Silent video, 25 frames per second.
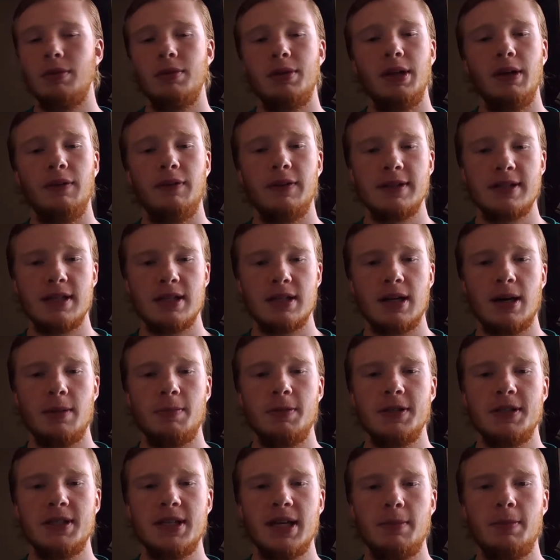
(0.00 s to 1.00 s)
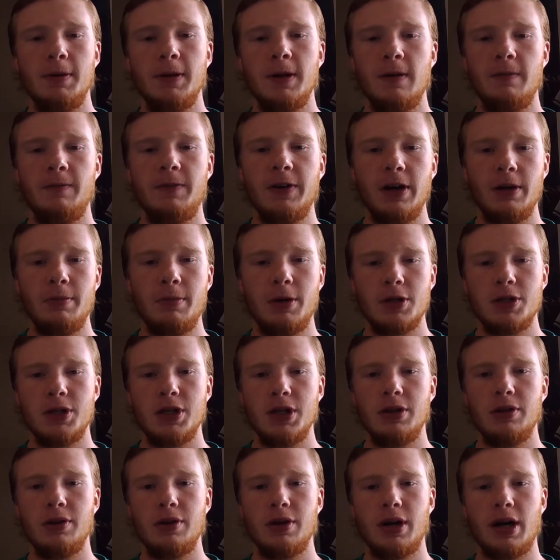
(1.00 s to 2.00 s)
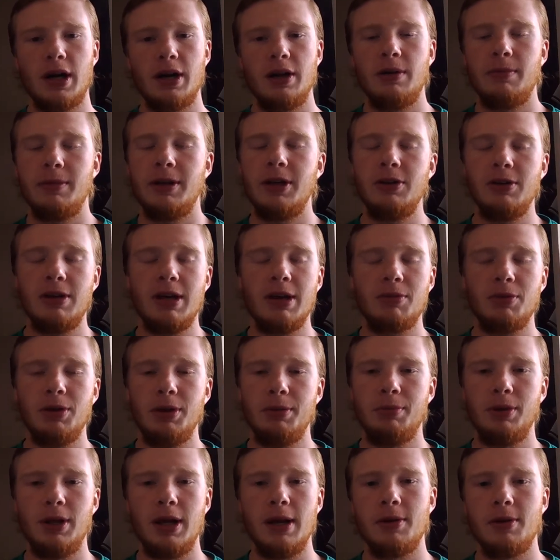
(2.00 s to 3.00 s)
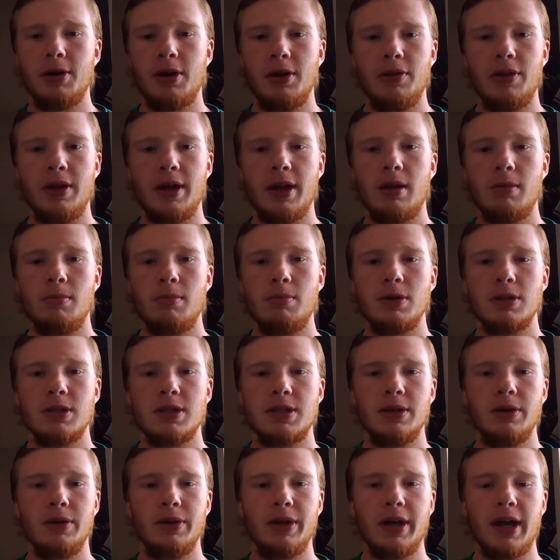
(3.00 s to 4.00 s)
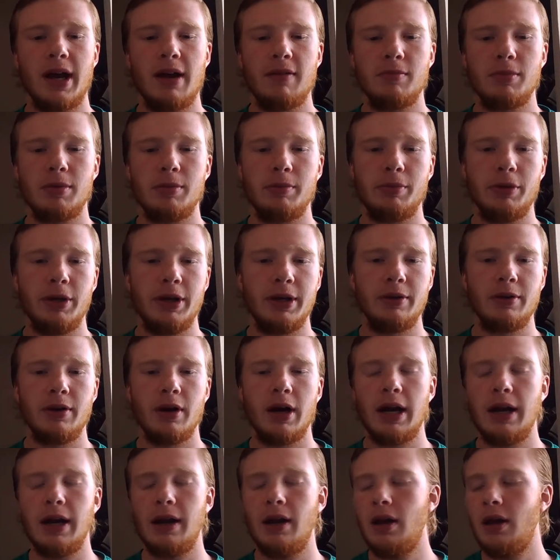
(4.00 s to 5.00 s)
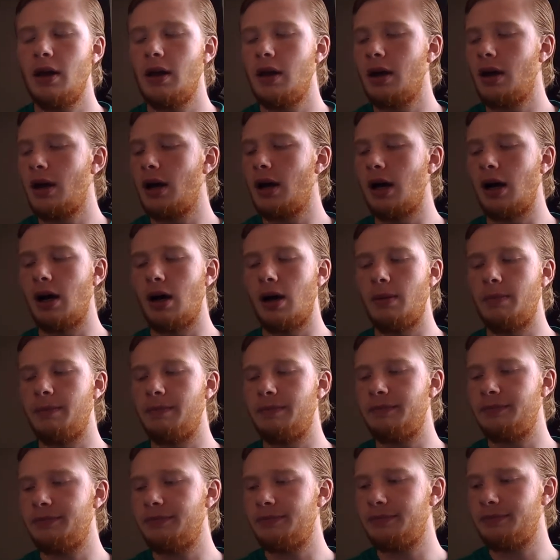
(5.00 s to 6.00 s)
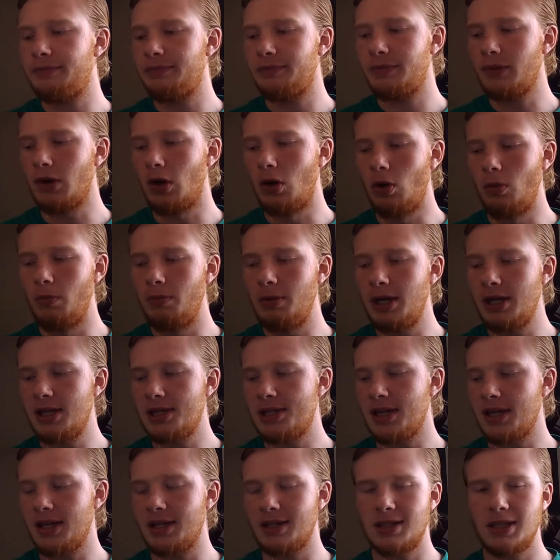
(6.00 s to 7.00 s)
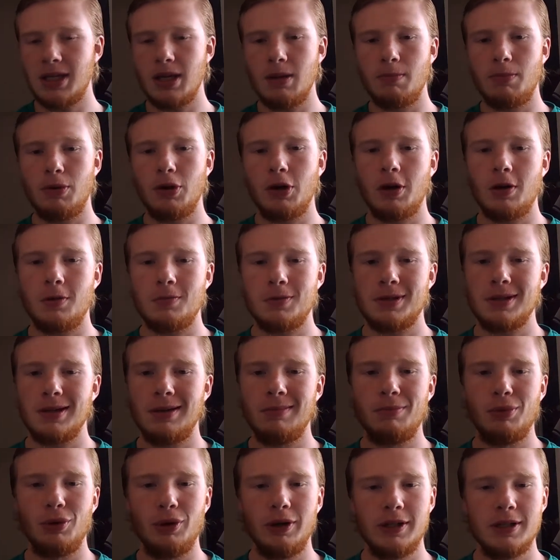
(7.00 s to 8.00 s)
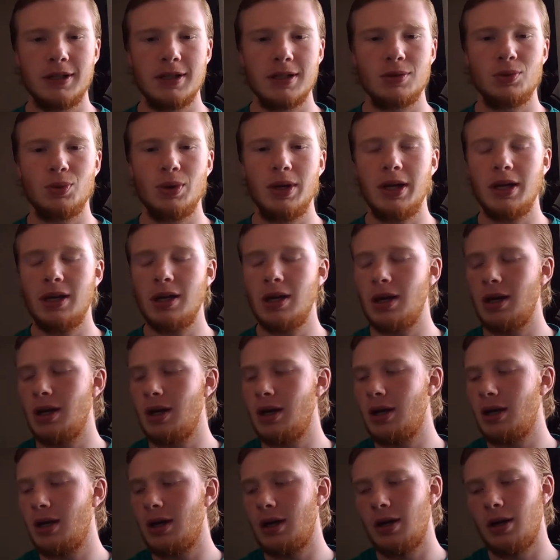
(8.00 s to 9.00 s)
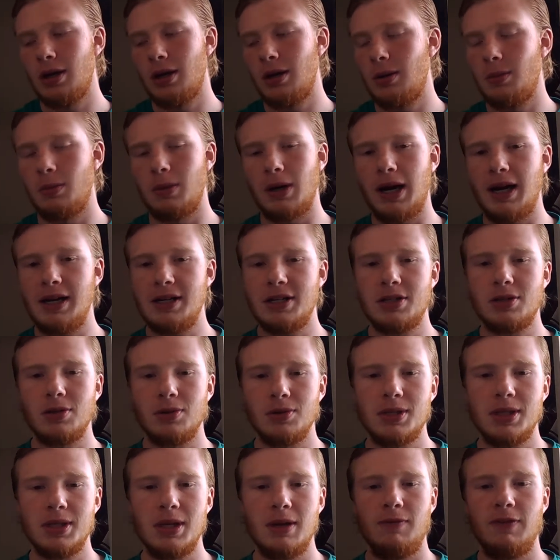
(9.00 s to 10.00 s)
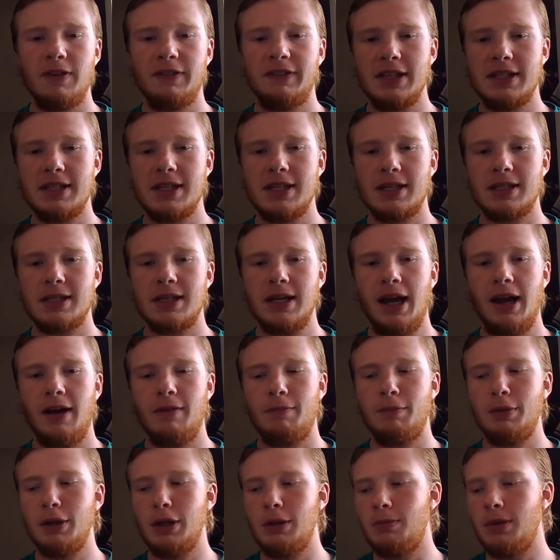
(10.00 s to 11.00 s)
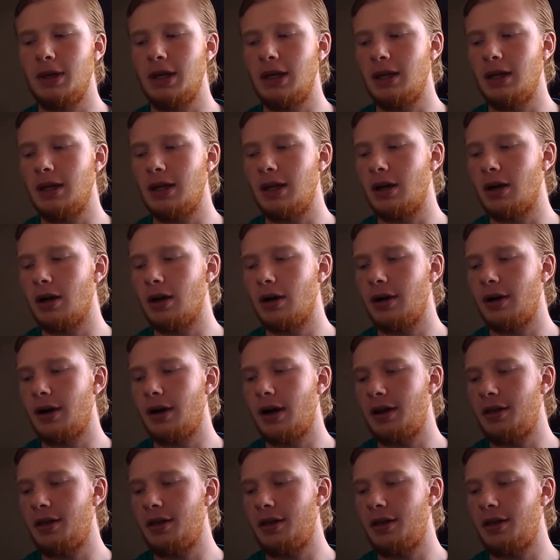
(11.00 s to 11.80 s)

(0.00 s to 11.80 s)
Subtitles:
Defense has not been stepping up very much either. I mean, you can't really blame it on them, but still, they haven't been playing great. Ole Miss, I could see them putting up some points this week. I just don't see 56.5 being beat here.